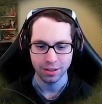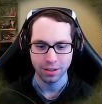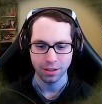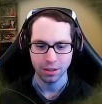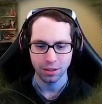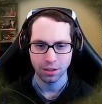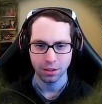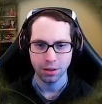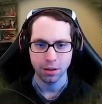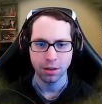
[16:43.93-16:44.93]

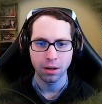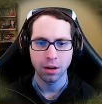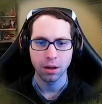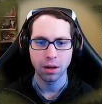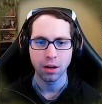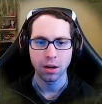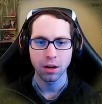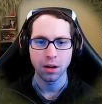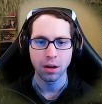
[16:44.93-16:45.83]
(no one is talking)